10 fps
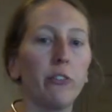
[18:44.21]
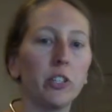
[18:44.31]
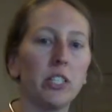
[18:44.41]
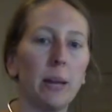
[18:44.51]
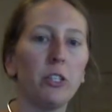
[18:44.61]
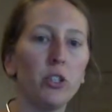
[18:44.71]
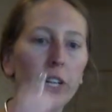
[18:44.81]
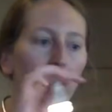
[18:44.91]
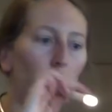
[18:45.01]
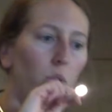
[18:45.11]
For symmetry,
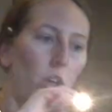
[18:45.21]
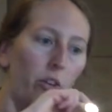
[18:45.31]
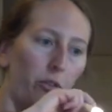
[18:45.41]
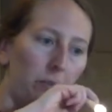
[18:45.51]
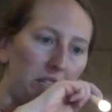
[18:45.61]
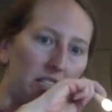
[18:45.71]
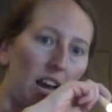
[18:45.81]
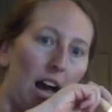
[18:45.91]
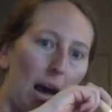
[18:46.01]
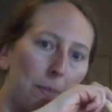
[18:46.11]
you look from the
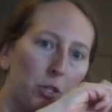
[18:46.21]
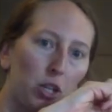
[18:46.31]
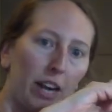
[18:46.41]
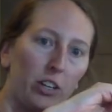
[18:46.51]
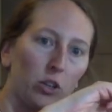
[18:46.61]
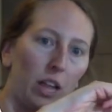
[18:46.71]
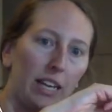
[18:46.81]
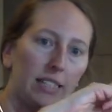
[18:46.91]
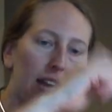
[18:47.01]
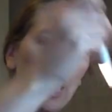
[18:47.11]
top, shine your
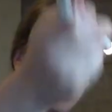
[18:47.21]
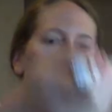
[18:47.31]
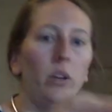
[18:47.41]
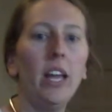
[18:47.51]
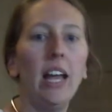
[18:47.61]
light down,